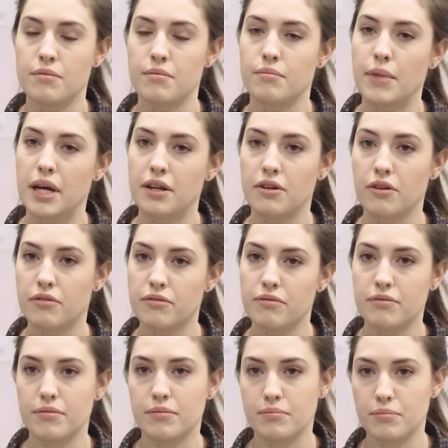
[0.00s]
made
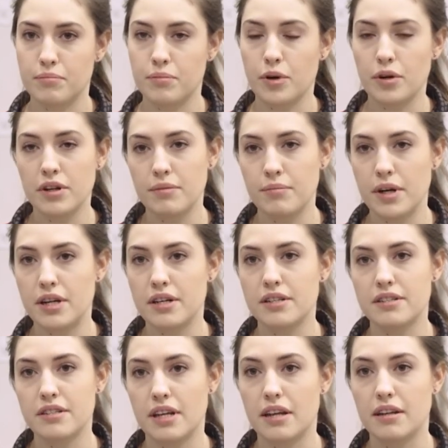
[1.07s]
of
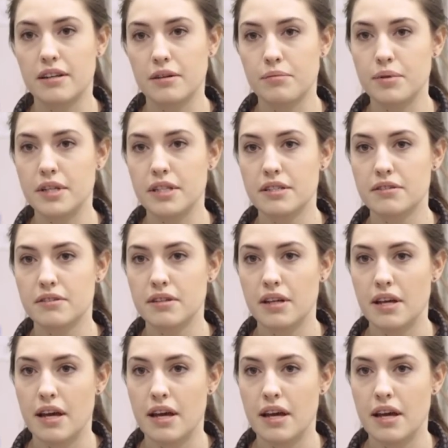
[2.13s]
polymers and lipids